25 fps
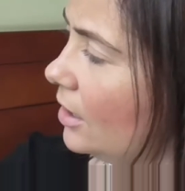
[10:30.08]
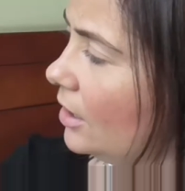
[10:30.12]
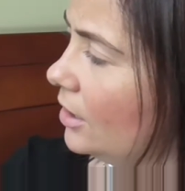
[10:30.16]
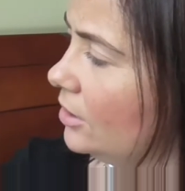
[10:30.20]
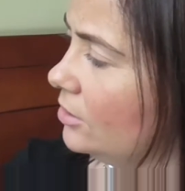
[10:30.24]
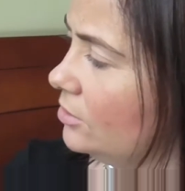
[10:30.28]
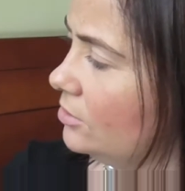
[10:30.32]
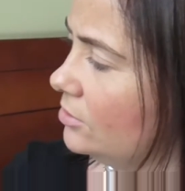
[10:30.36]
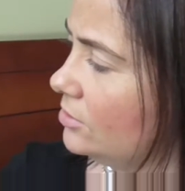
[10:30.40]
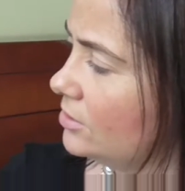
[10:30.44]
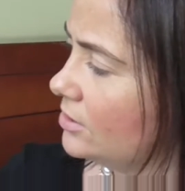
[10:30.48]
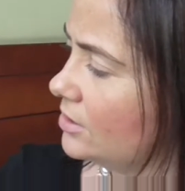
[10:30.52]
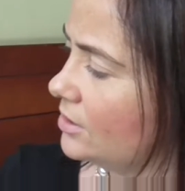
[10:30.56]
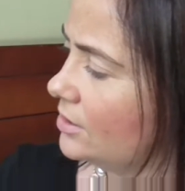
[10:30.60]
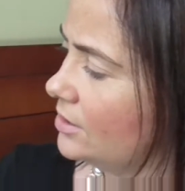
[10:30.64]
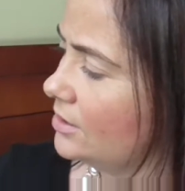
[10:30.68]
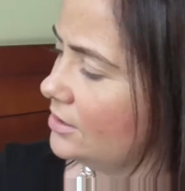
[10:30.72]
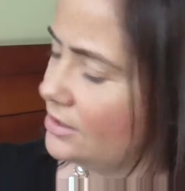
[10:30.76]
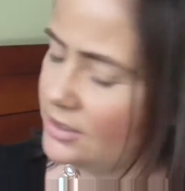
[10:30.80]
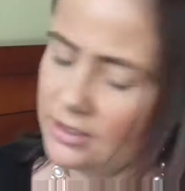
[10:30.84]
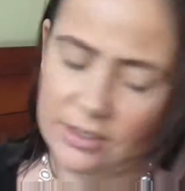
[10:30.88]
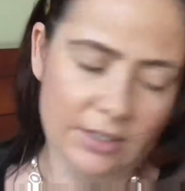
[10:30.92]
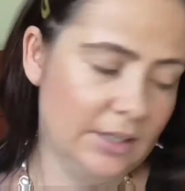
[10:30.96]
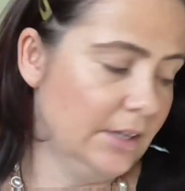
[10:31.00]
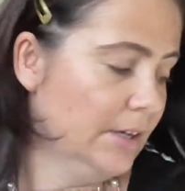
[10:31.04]
I use
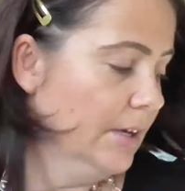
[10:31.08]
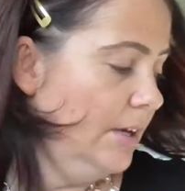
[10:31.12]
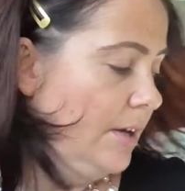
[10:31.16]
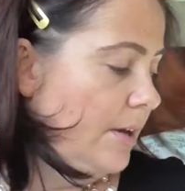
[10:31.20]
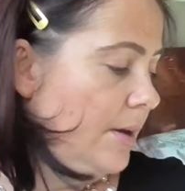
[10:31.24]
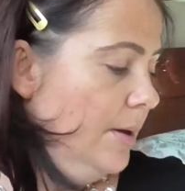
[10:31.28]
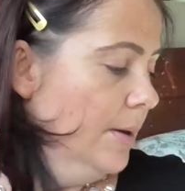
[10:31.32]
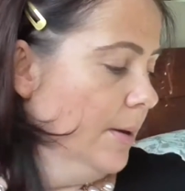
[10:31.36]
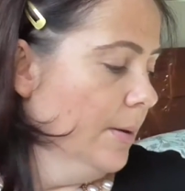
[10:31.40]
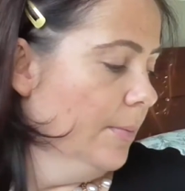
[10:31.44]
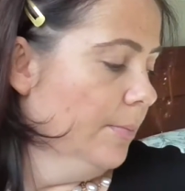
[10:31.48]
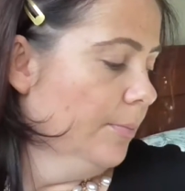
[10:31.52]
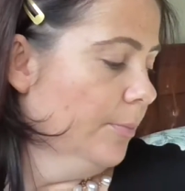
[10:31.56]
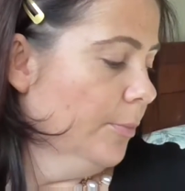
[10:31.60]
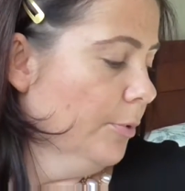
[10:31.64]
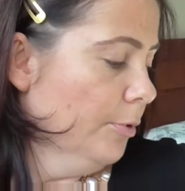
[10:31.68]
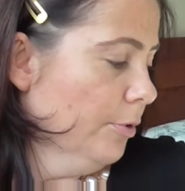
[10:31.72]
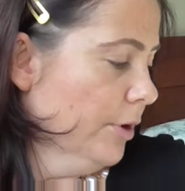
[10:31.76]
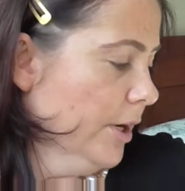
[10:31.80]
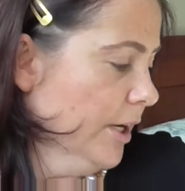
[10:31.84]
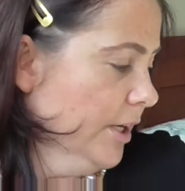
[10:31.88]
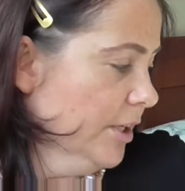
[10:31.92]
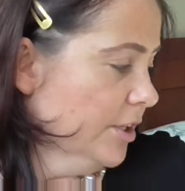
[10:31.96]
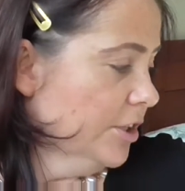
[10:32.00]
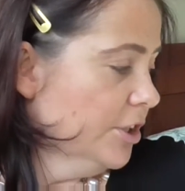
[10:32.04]
this
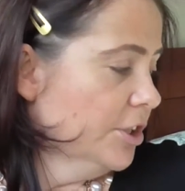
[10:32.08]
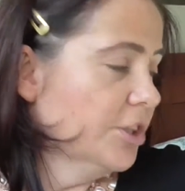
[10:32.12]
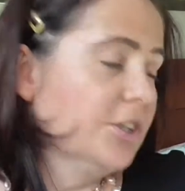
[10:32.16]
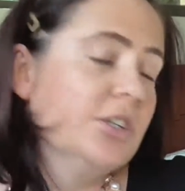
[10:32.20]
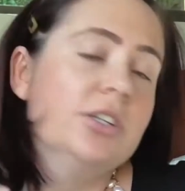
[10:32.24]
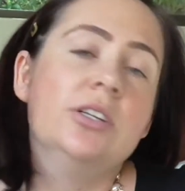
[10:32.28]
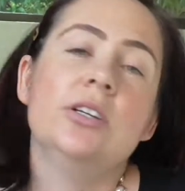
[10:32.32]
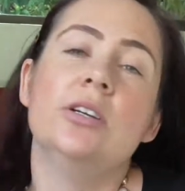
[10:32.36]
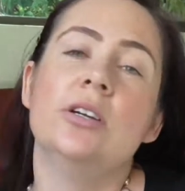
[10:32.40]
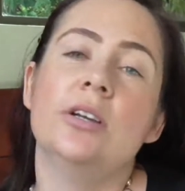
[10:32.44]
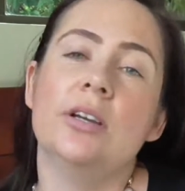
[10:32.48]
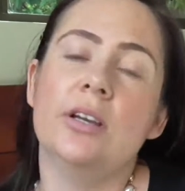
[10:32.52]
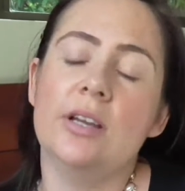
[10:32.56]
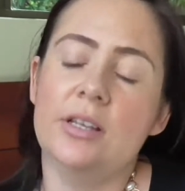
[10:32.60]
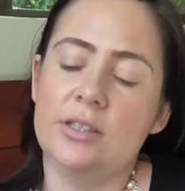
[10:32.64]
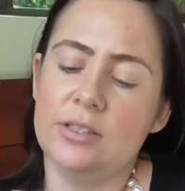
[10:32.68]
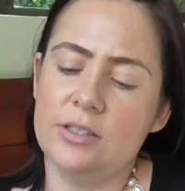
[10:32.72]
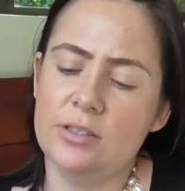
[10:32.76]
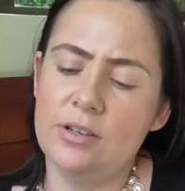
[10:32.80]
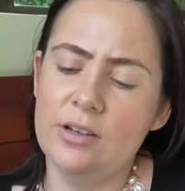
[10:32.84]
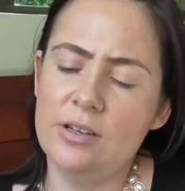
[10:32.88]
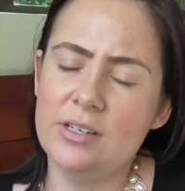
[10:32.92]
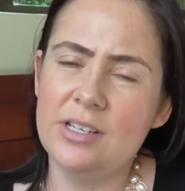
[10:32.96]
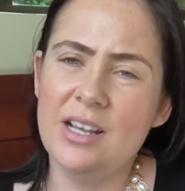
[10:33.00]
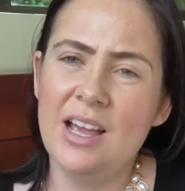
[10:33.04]
brush.
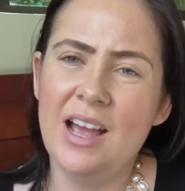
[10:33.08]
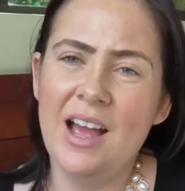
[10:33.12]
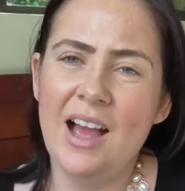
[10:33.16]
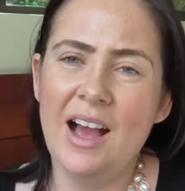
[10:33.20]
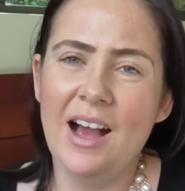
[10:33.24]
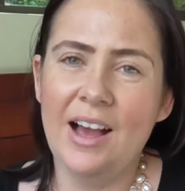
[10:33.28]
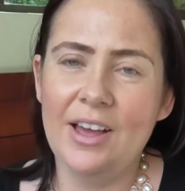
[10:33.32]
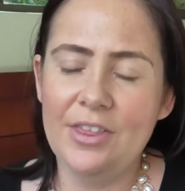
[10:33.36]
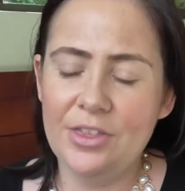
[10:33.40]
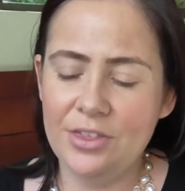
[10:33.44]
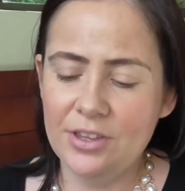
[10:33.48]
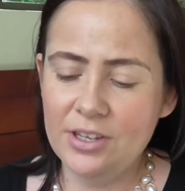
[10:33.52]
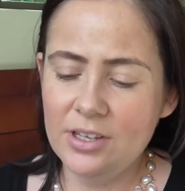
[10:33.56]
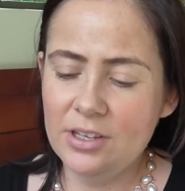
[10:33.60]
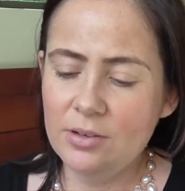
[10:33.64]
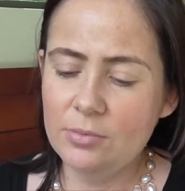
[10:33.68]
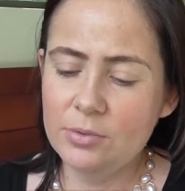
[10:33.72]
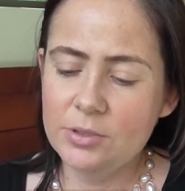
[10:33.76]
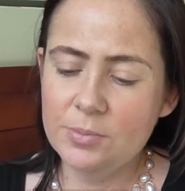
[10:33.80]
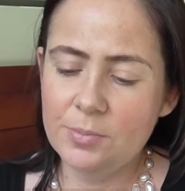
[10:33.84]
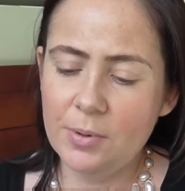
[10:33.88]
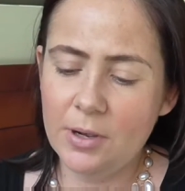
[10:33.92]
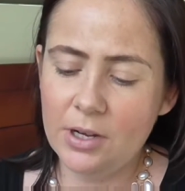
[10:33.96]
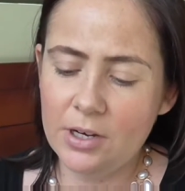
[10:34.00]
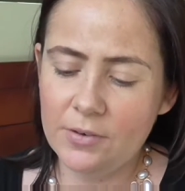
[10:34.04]
It's not, I think it
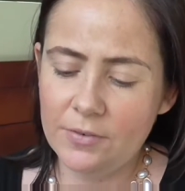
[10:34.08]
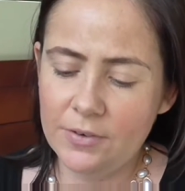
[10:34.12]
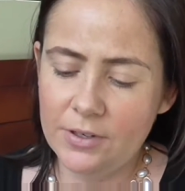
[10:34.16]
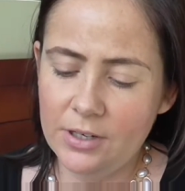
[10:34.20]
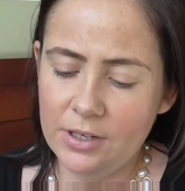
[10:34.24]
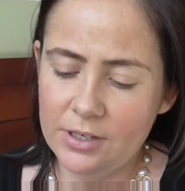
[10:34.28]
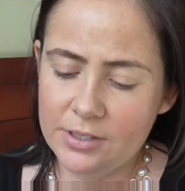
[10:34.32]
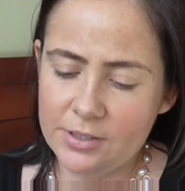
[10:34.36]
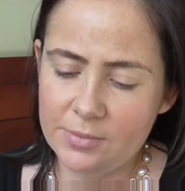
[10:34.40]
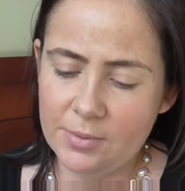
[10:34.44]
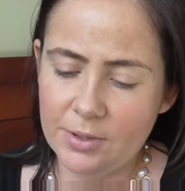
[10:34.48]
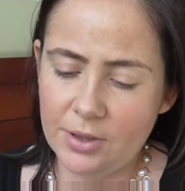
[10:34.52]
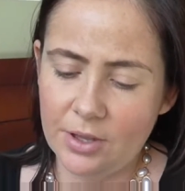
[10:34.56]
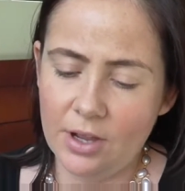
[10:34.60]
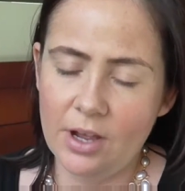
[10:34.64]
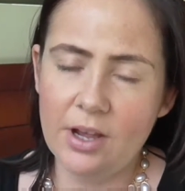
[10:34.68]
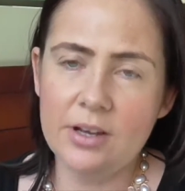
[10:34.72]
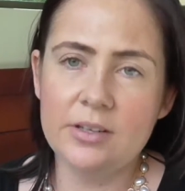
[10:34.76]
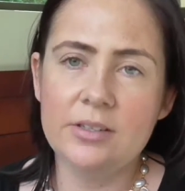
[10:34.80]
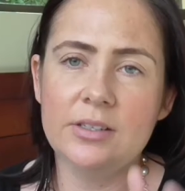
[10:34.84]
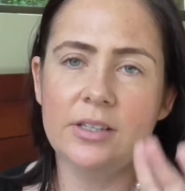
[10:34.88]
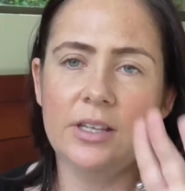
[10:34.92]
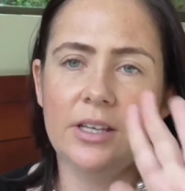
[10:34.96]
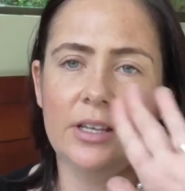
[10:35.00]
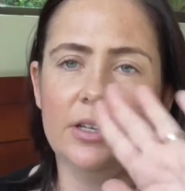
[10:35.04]
was part of an Elizabeth
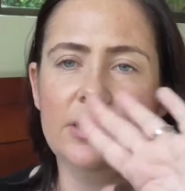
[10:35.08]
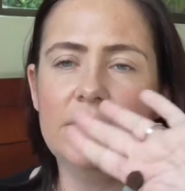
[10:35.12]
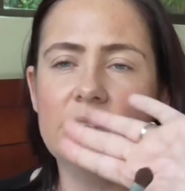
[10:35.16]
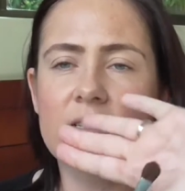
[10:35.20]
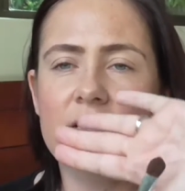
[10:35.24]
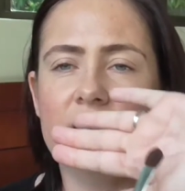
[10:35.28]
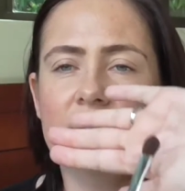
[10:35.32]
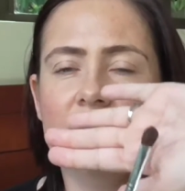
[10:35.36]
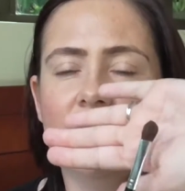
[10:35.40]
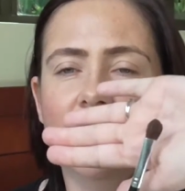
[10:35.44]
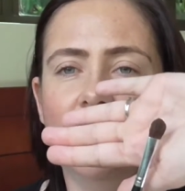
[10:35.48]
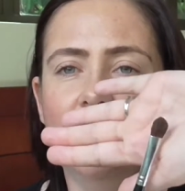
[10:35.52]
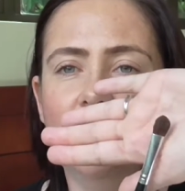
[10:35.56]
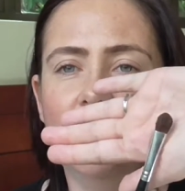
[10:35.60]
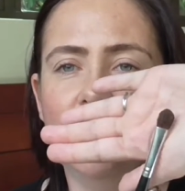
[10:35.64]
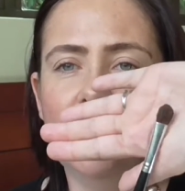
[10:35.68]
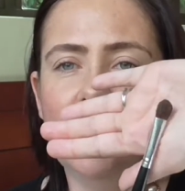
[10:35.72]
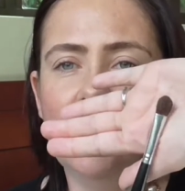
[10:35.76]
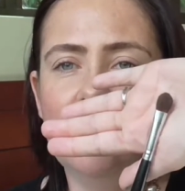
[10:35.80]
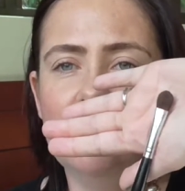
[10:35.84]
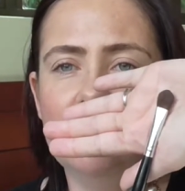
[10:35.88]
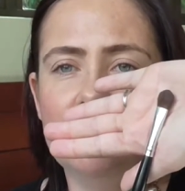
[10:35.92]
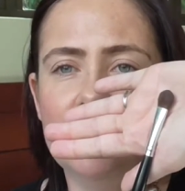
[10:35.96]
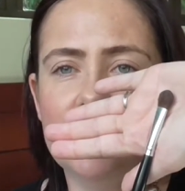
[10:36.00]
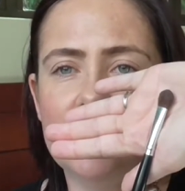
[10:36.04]
Arden kit. I'm not
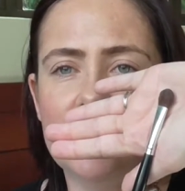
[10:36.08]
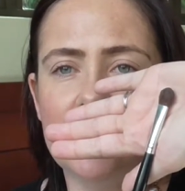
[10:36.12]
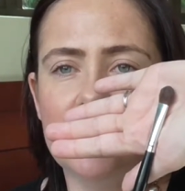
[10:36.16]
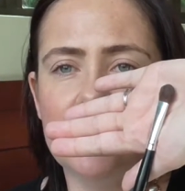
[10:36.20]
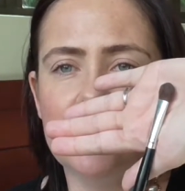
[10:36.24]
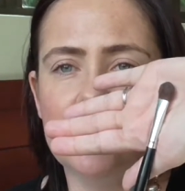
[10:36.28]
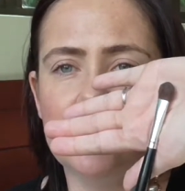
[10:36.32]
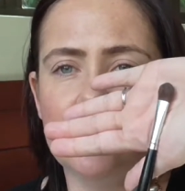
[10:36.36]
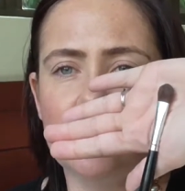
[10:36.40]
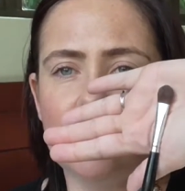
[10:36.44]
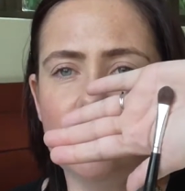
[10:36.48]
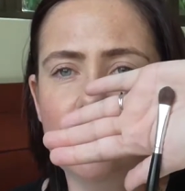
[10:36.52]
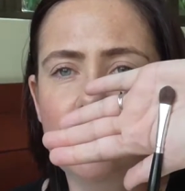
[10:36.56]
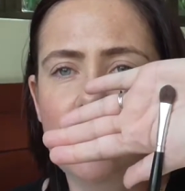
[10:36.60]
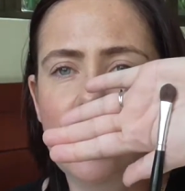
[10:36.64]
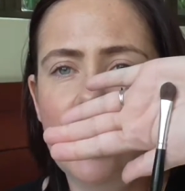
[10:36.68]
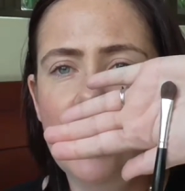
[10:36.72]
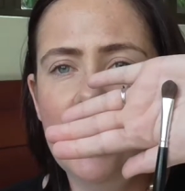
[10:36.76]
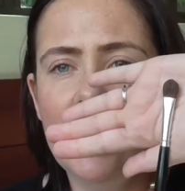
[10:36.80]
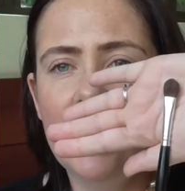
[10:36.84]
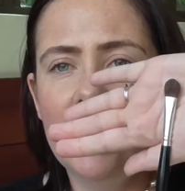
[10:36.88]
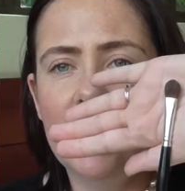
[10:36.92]
100% sure.